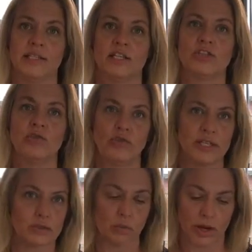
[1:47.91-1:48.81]
there's no
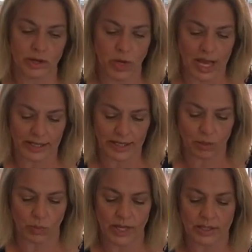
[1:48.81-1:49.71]
reason why you can't
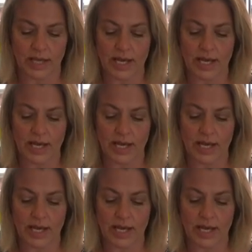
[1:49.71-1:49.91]
eat wheat.